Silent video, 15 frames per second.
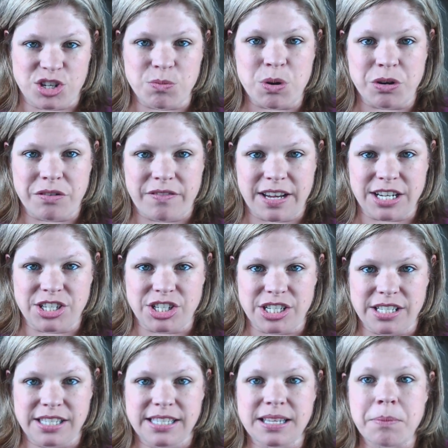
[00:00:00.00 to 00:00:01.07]
as your
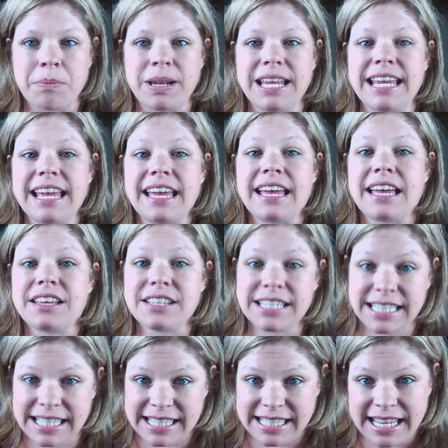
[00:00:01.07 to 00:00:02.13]
motivation somebody
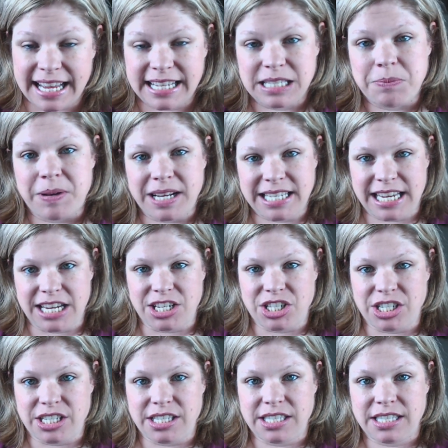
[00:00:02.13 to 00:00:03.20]
else's
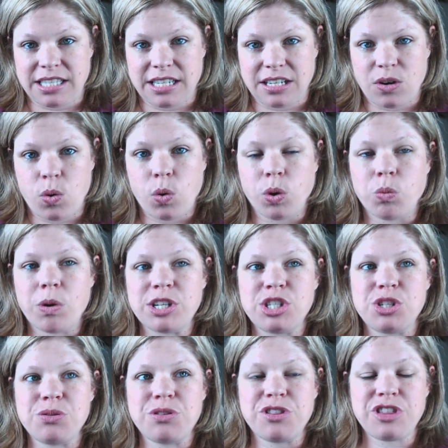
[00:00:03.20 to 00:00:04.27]
expectations or
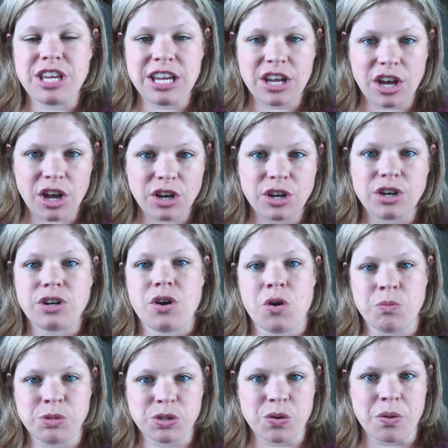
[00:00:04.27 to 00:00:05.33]
what you think a good
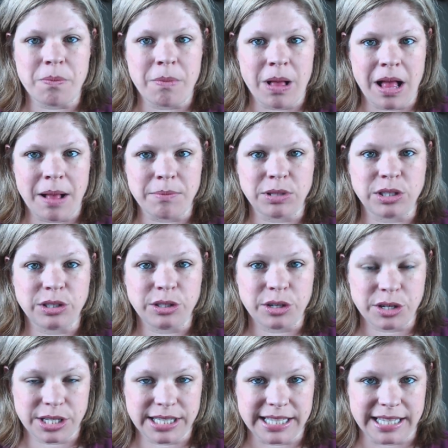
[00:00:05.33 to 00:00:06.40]
homeschool mom
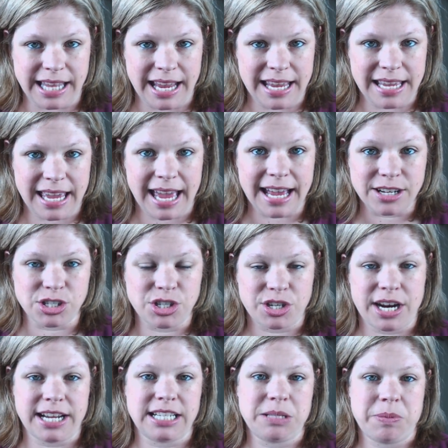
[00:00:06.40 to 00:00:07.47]
looks like as
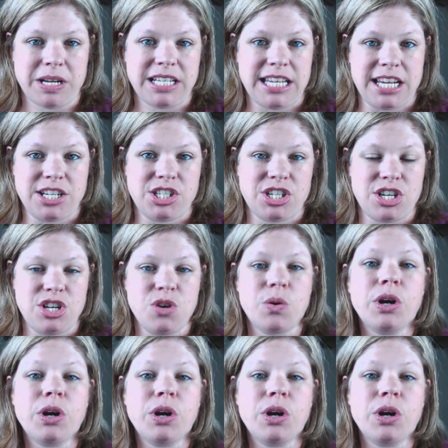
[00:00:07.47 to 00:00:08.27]
your expectation,